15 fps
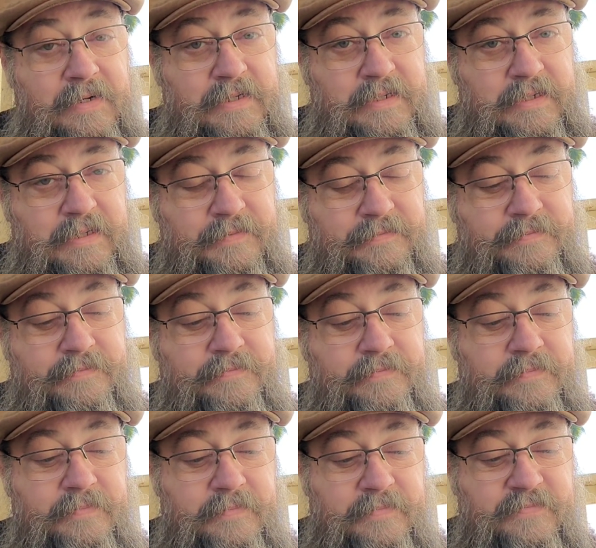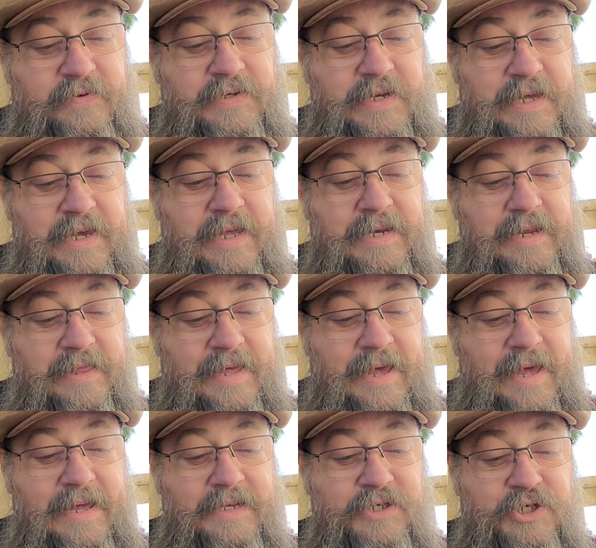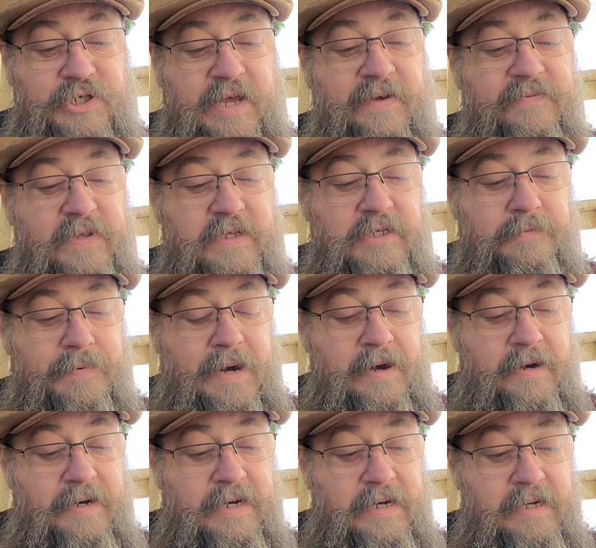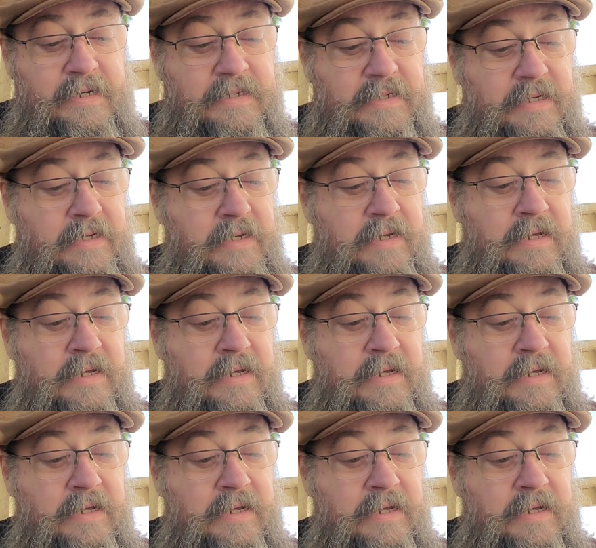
is if you dig into that, Jevons paradox.